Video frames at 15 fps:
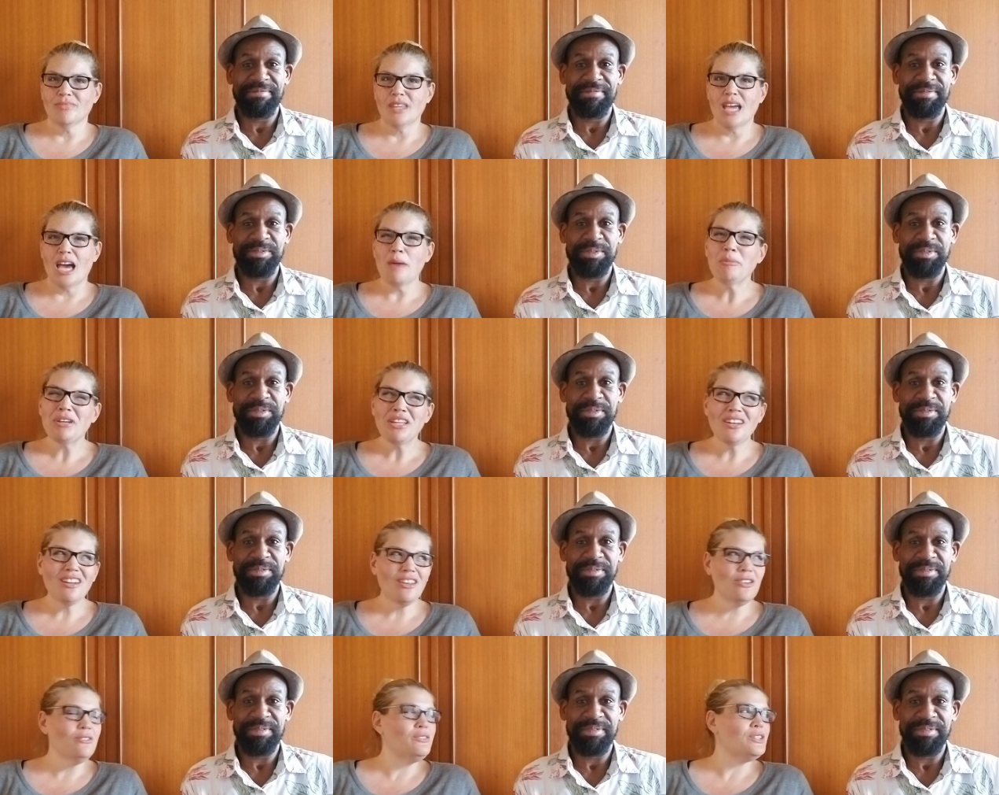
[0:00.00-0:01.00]
Speaker 1: I mean,
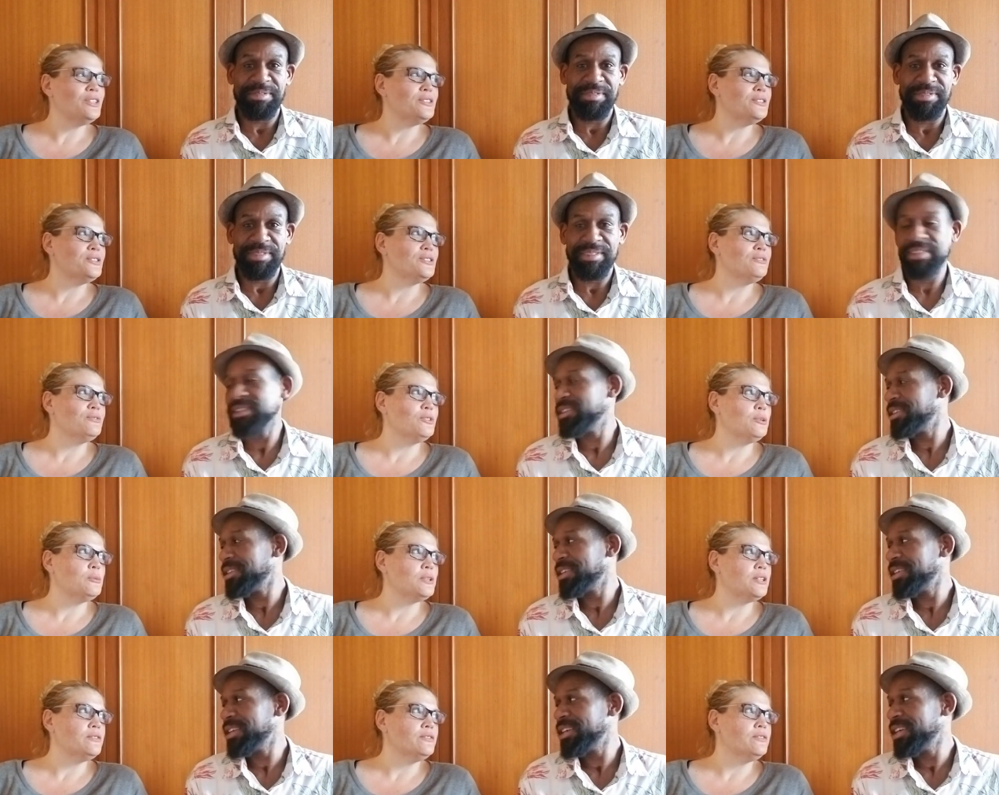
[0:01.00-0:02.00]
other videos are
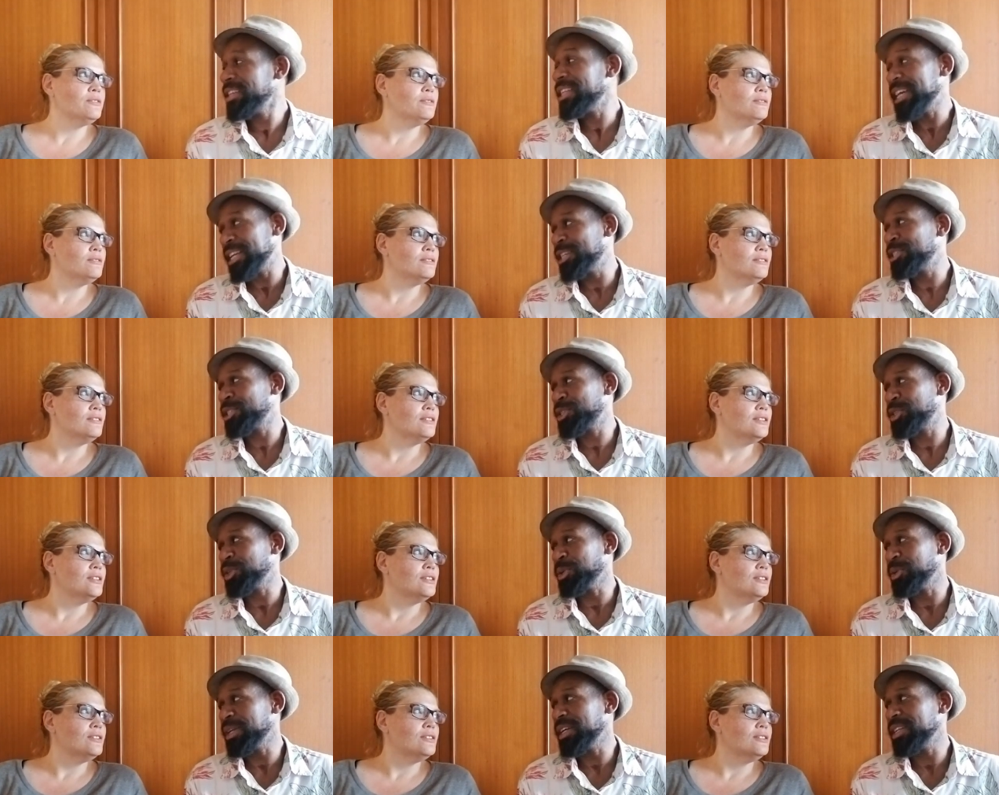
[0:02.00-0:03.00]
informative.
Speaker 2: That is
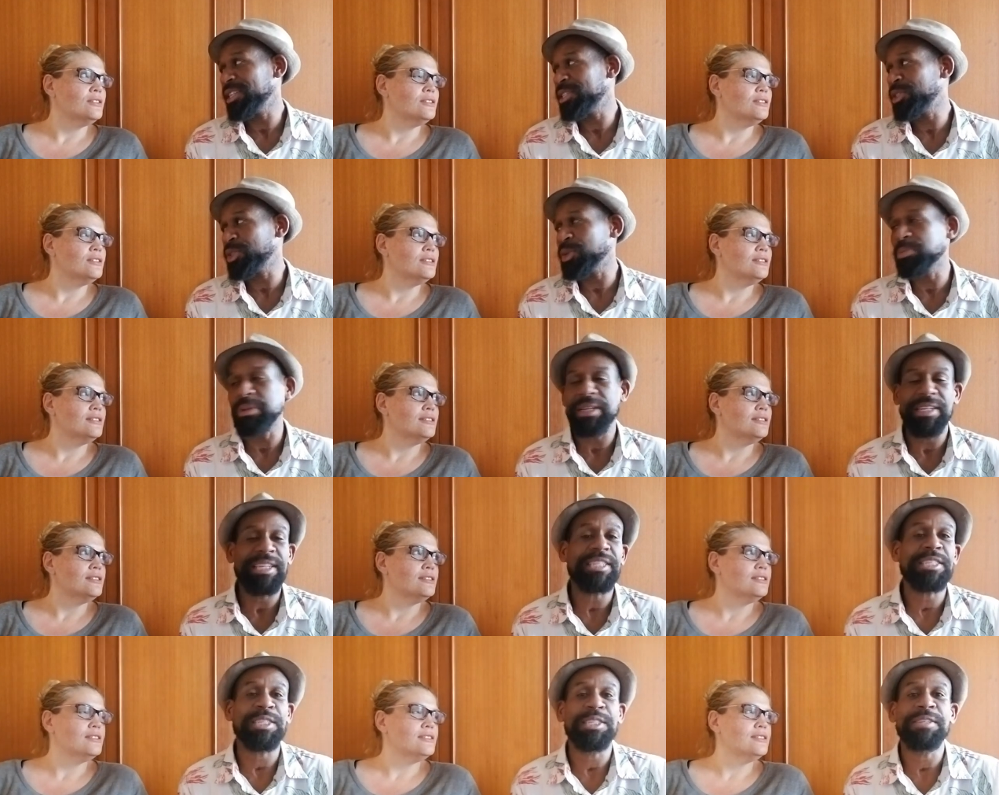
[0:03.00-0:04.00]
true. That is true. But
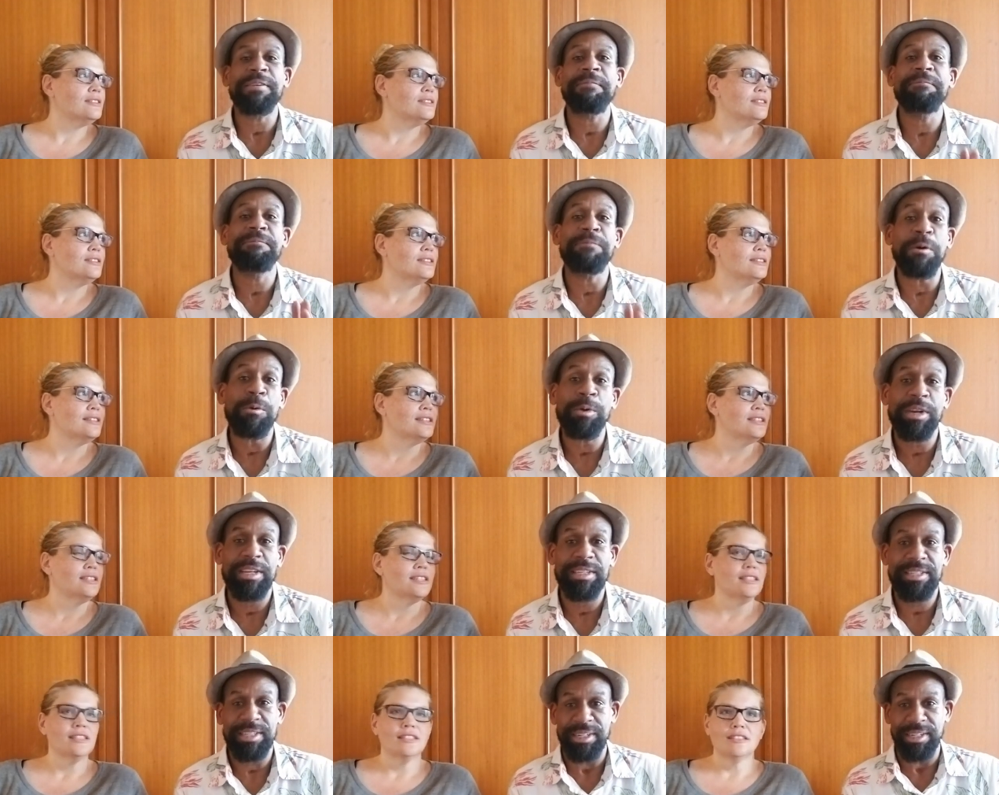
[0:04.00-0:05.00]
this is
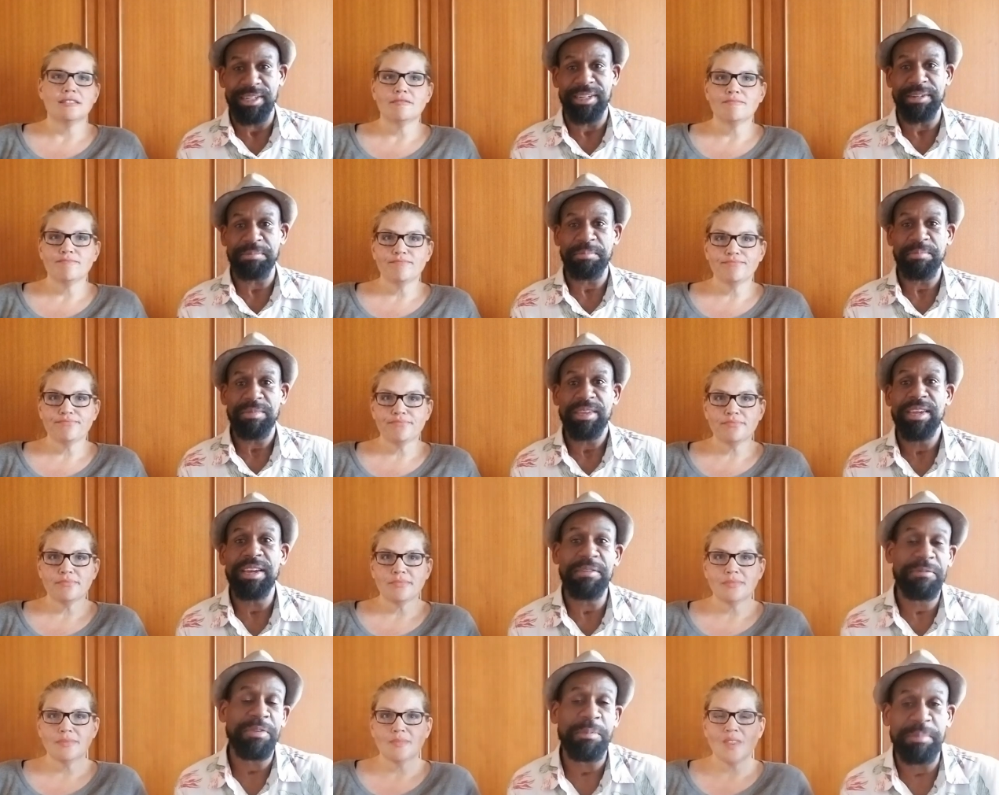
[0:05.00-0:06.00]
focused on
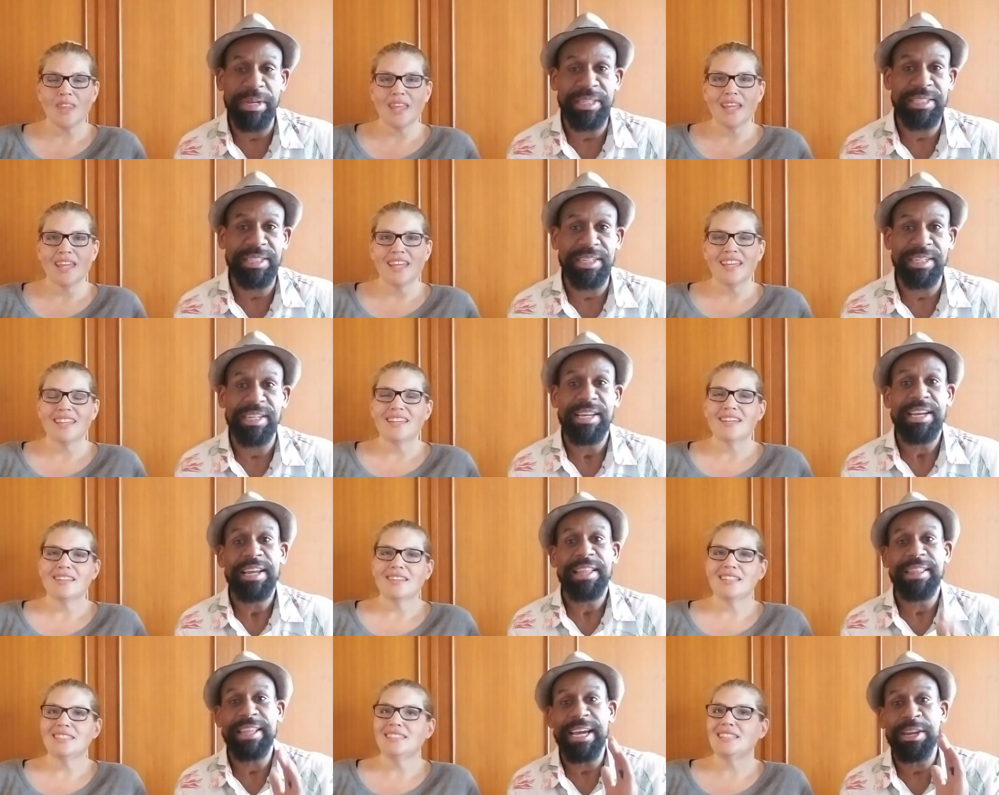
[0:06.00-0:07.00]
information
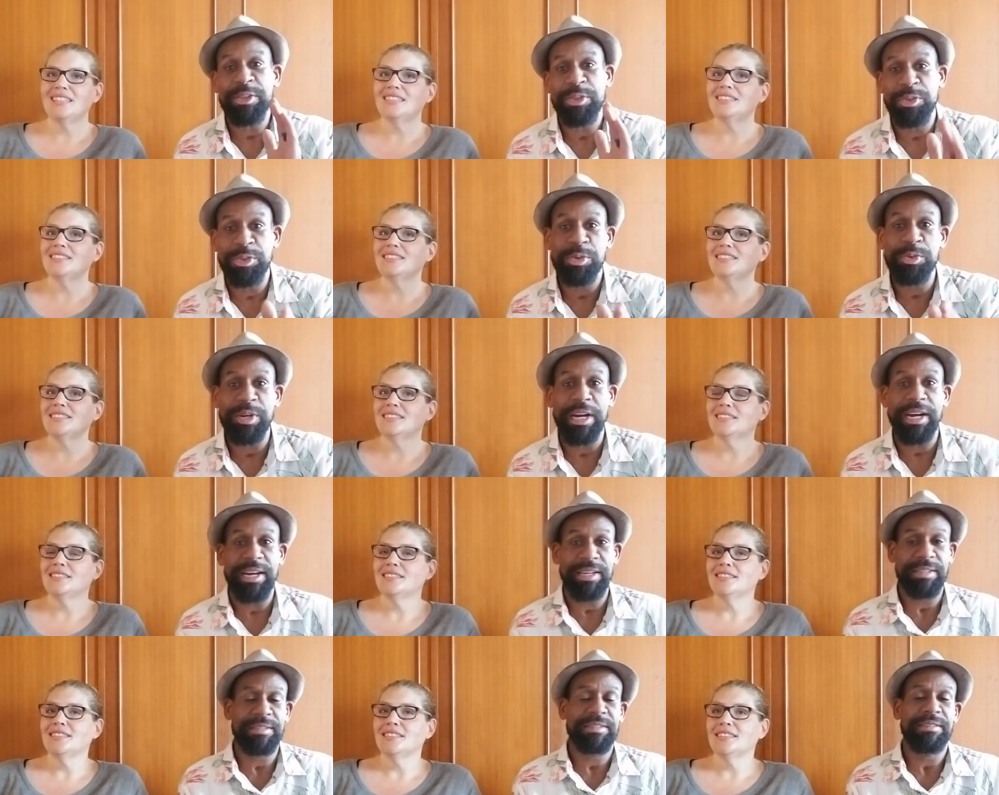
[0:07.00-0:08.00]
this that is you
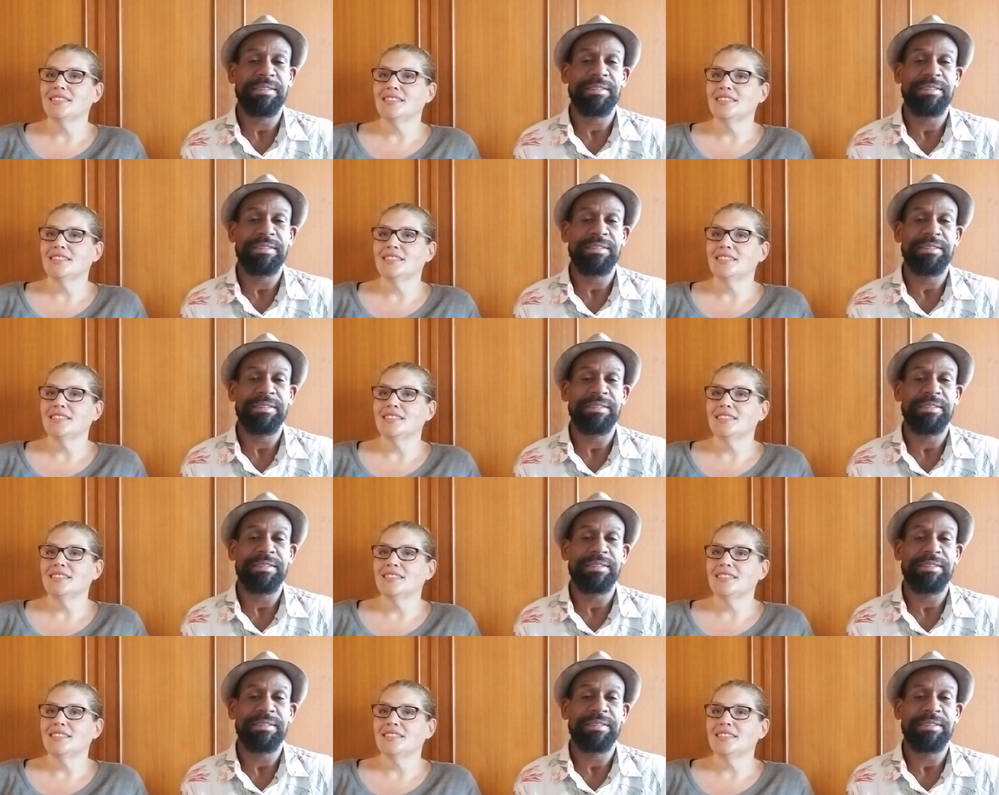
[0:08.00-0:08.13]
guys.